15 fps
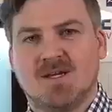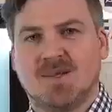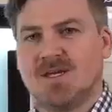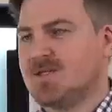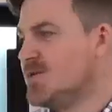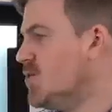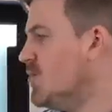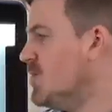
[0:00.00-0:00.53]
and they
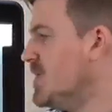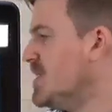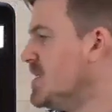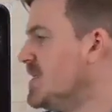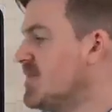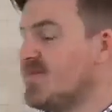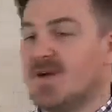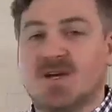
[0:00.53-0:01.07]
told me
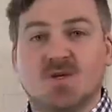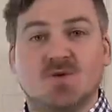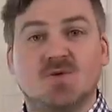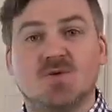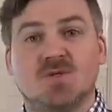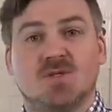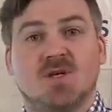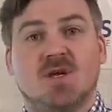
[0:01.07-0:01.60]
that if I
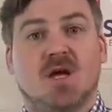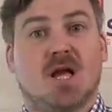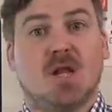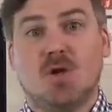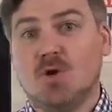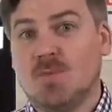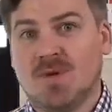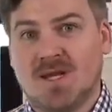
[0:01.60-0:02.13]
use
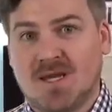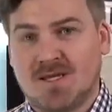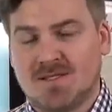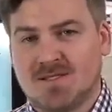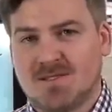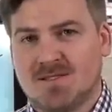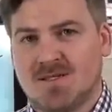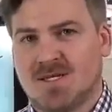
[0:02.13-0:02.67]

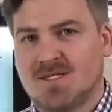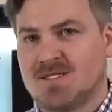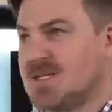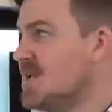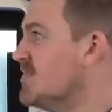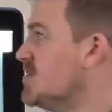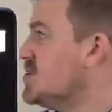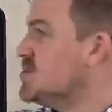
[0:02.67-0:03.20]
illuminates
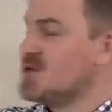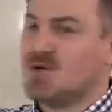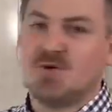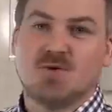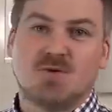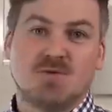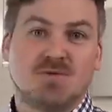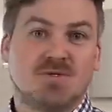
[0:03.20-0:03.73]
instead of
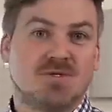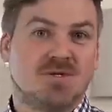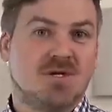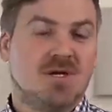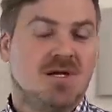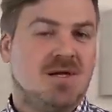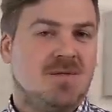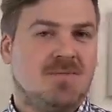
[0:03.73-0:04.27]
shows,
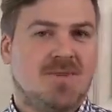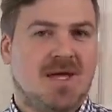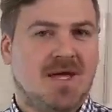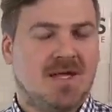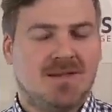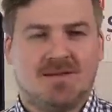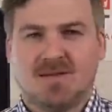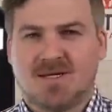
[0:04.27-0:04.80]

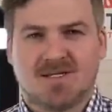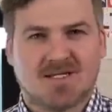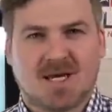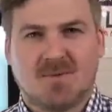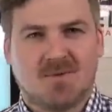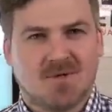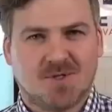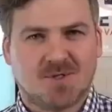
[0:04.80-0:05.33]
then the
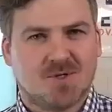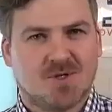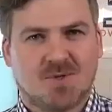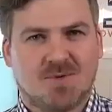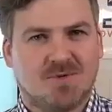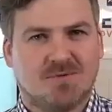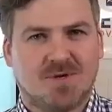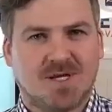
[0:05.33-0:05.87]
examiner is going to
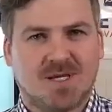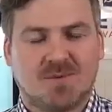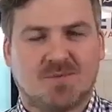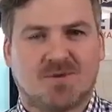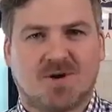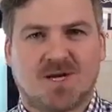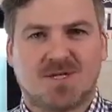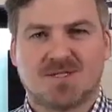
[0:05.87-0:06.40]
be really
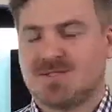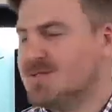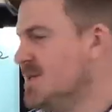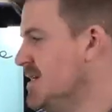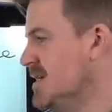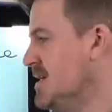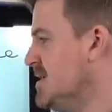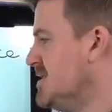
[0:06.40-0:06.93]
impressed.
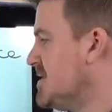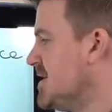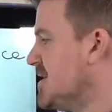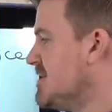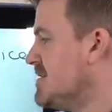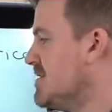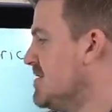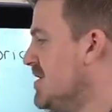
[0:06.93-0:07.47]
It's
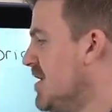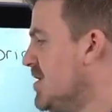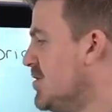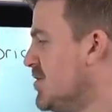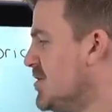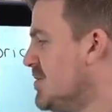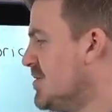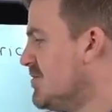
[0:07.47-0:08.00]
like, they're not
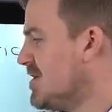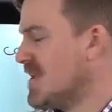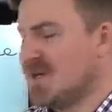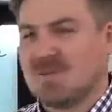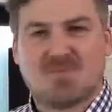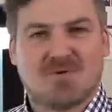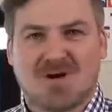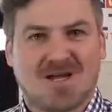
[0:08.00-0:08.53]
going to be really
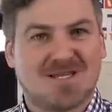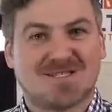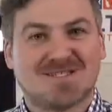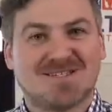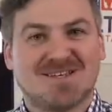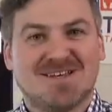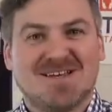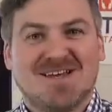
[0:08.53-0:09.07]

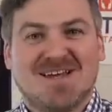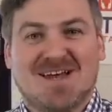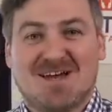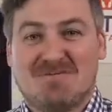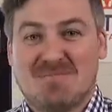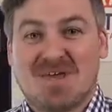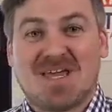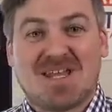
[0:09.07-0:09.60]
impressed.
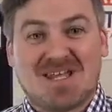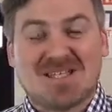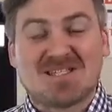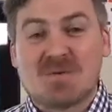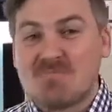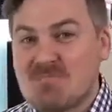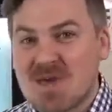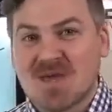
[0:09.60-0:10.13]
It is
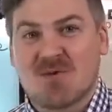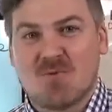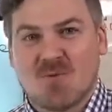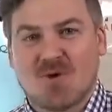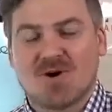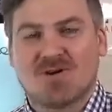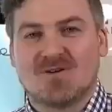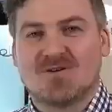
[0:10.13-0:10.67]
a big
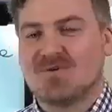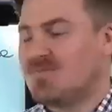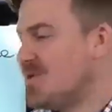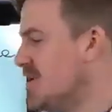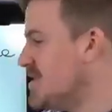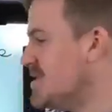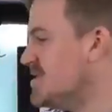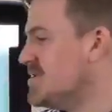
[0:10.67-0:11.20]
word, but
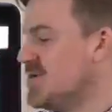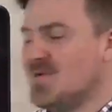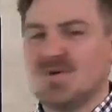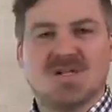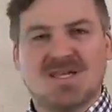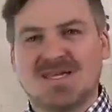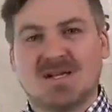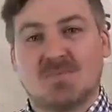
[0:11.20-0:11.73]
it's
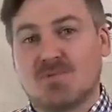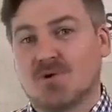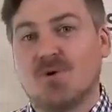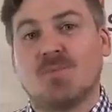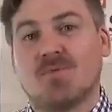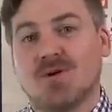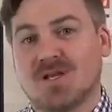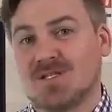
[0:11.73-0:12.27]
totally
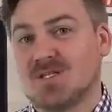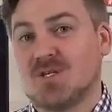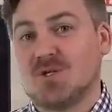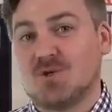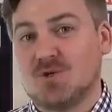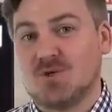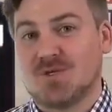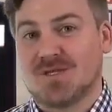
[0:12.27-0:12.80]
inappropriate to
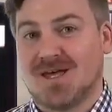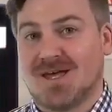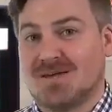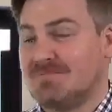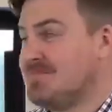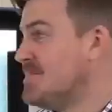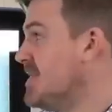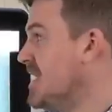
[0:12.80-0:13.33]
use
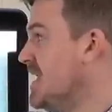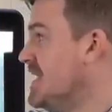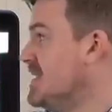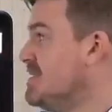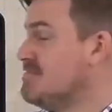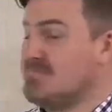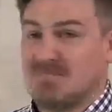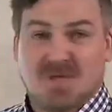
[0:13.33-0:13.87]
that
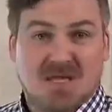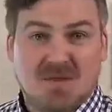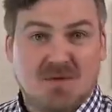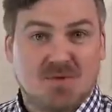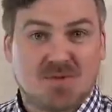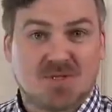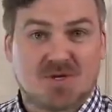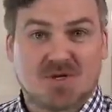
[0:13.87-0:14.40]
in
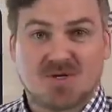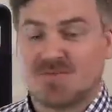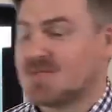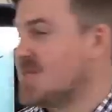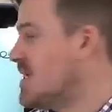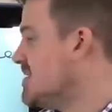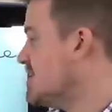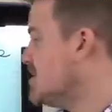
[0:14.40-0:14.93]
those
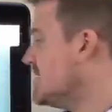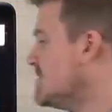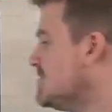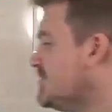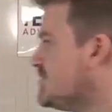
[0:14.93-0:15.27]
circumstances.